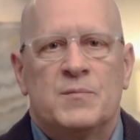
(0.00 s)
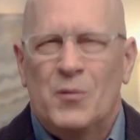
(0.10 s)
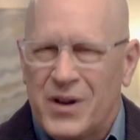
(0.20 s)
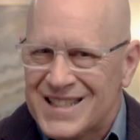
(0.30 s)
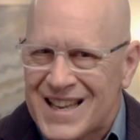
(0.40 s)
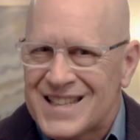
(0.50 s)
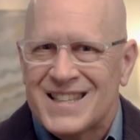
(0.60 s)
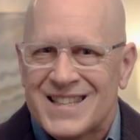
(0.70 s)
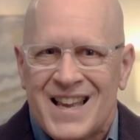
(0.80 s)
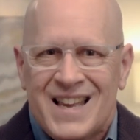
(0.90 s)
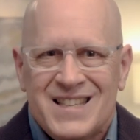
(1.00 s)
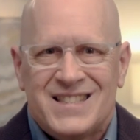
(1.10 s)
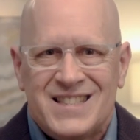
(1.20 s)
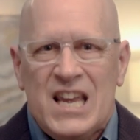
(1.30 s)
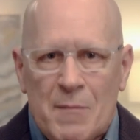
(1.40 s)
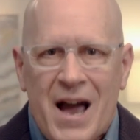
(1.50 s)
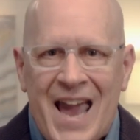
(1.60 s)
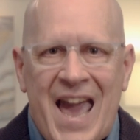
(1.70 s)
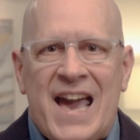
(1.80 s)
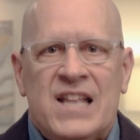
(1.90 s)
But what he says is, See my
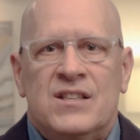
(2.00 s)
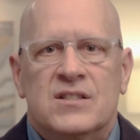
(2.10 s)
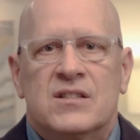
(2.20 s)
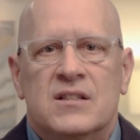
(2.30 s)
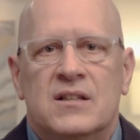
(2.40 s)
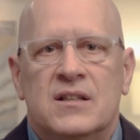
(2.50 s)
hands.